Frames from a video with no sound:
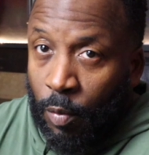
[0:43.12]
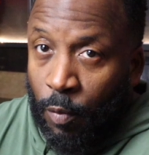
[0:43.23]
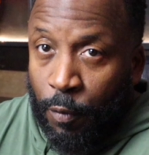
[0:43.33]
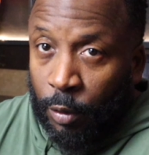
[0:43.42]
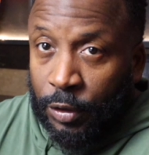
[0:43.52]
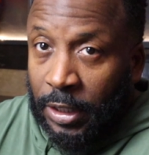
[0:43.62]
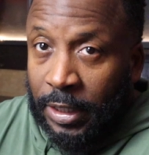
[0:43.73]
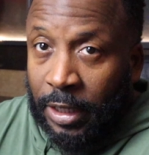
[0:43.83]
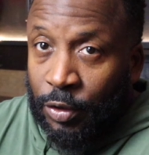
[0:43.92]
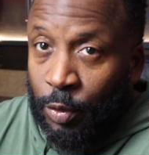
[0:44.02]
First thing
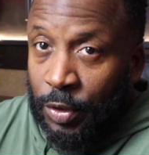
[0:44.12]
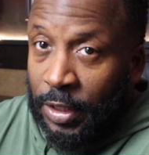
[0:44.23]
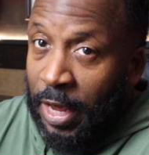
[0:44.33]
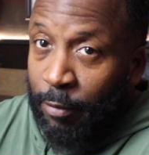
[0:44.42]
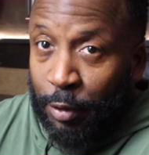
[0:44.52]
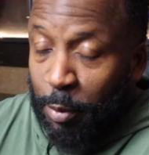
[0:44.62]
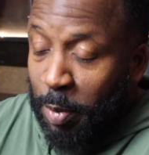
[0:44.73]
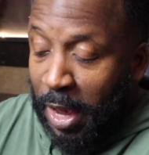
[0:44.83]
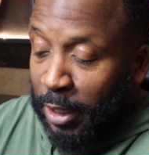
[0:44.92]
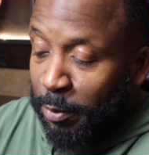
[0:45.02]
that you should have in your
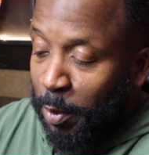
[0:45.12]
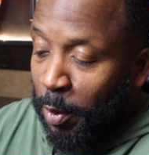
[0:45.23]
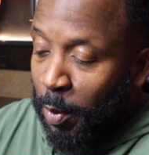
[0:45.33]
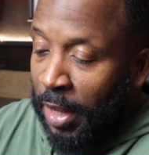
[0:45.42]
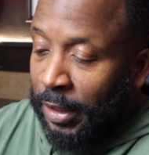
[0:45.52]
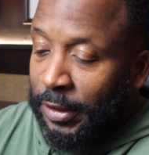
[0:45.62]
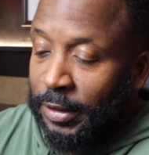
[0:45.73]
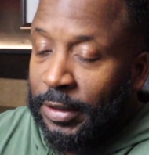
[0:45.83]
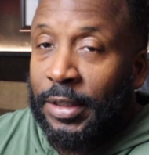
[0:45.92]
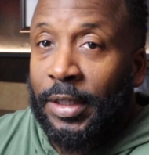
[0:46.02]
passport wallet
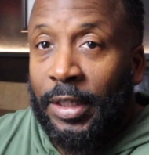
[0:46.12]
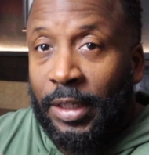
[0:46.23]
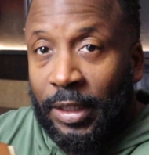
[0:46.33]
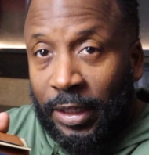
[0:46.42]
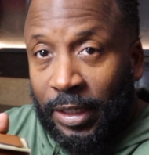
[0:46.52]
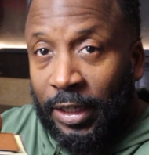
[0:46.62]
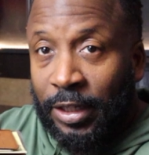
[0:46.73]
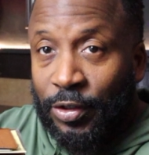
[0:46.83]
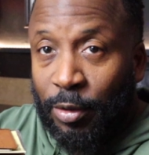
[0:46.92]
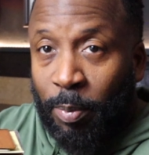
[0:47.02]

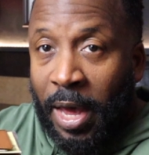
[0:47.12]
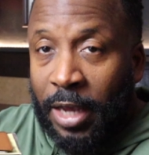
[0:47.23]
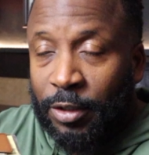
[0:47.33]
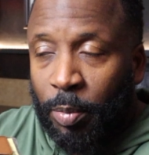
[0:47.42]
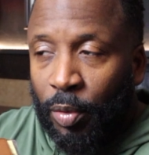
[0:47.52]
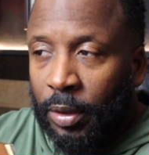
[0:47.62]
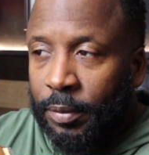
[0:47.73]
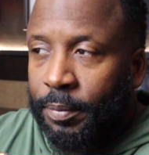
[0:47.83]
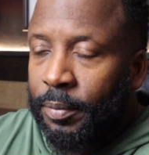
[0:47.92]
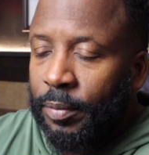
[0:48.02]
is your passport.
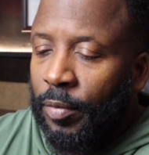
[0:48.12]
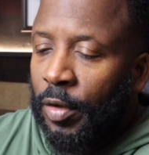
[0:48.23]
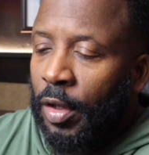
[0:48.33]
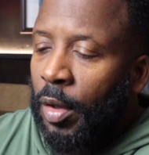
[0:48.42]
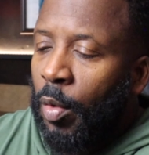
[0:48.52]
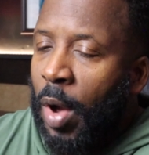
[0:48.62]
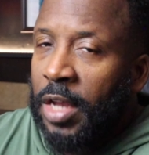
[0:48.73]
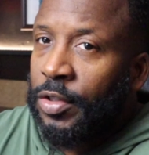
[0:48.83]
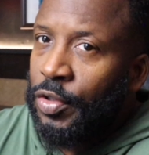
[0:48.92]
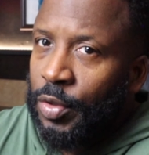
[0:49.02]
Why
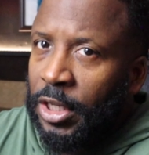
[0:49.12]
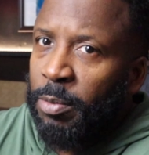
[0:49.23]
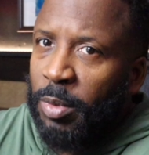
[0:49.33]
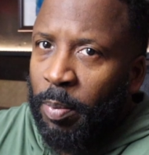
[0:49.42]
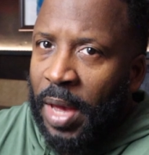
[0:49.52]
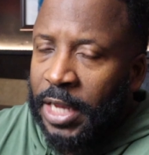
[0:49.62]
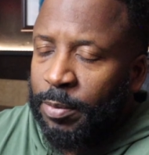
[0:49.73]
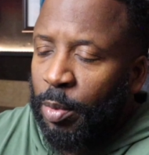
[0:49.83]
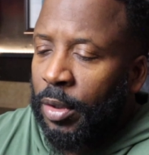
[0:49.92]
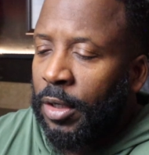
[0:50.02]
should you keep your
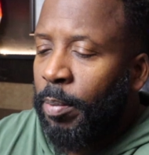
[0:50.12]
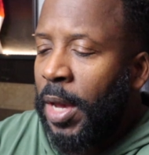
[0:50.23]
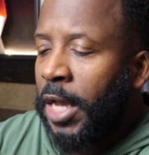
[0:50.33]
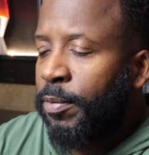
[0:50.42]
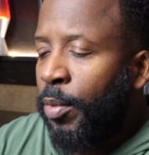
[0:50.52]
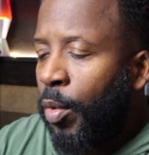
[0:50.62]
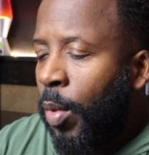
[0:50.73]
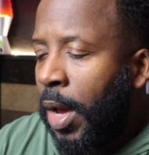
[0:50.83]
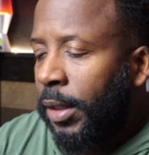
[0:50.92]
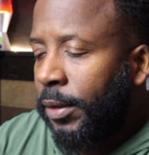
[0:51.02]
passport in a passport
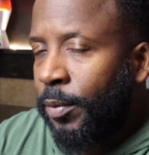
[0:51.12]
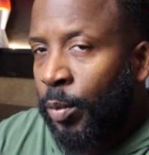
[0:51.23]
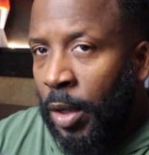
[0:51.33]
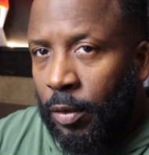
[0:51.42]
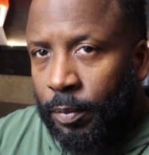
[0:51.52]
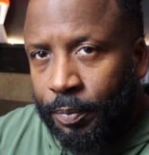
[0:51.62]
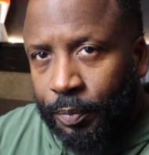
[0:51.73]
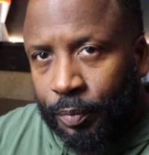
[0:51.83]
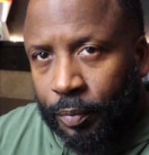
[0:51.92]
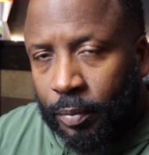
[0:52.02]
wallet? Well,
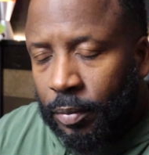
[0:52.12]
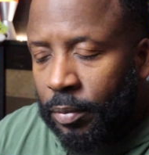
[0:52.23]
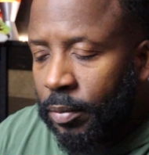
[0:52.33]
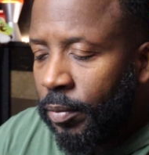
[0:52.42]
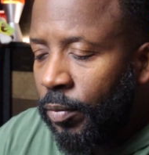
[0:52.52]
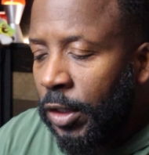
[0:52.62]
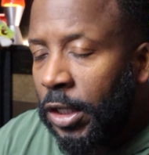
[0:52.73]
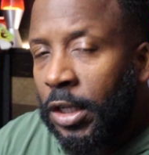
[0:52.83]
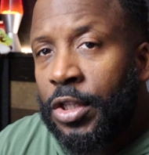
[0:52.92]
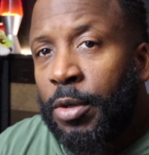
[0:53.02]

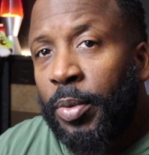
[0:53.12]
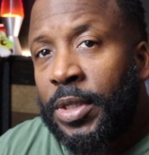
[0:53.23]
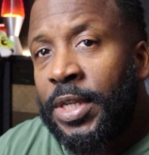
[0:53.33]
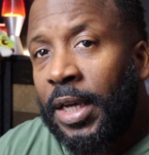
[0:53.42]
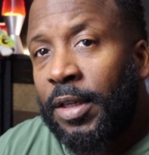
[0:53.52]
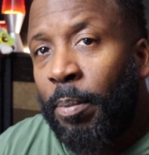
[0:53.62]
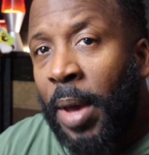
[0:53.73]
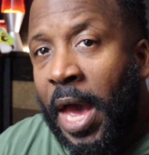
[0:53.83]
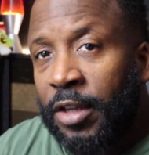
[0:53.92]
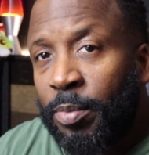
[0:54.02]
to protect your
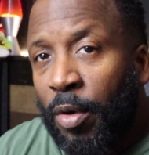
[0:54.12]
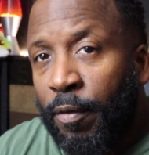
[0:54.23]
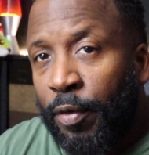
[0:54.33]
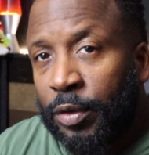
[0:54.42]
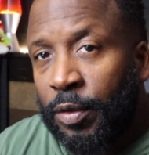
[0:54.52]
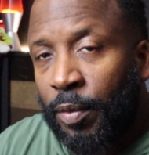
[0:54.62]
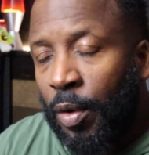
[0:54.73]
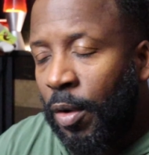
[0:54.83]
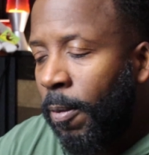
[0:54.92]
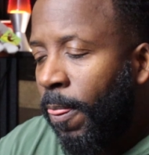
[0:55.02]
passport, first of
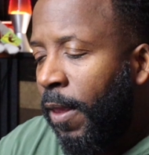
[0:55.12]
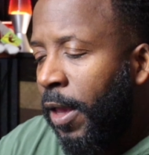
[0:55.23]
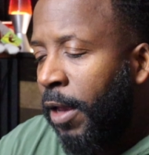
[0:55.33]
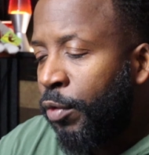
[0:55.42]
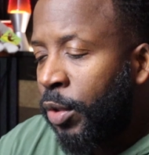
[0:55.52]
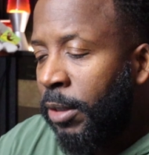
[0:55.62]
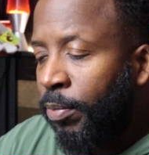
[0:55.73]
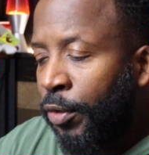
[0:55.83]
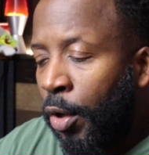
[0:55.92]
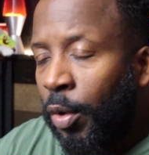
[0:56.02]
all. If you keep
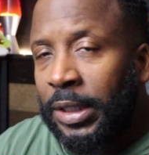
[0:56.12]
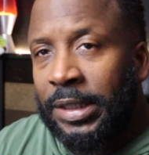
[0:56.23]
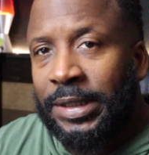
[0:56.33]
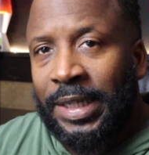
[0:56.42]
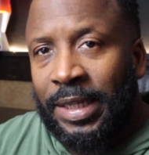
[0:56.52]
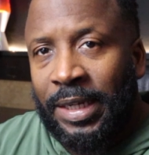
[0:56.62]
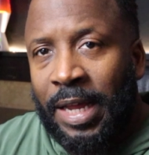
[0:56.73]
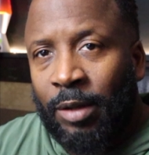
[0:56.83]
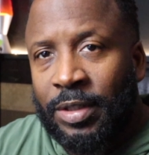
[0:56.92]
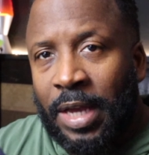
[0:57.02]
throwing this in and
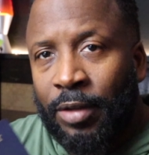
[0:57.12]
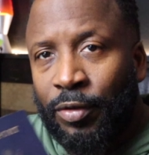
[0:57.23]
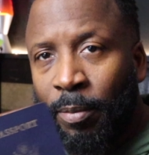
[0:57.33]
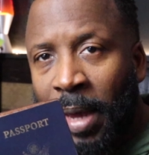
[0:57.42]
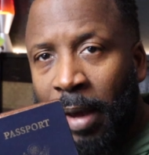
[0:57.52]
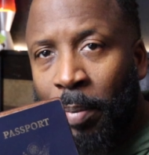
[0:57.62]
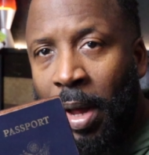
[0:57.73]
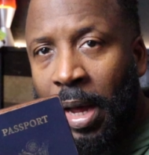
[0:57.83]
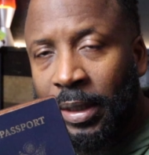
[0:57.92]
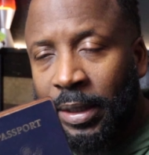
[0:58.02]
outside your back
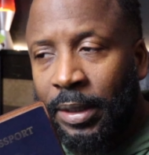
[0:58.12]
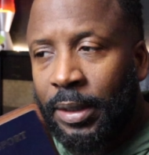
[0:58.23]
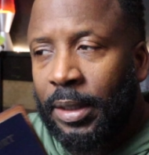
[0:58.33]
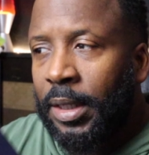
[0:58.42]
pocket,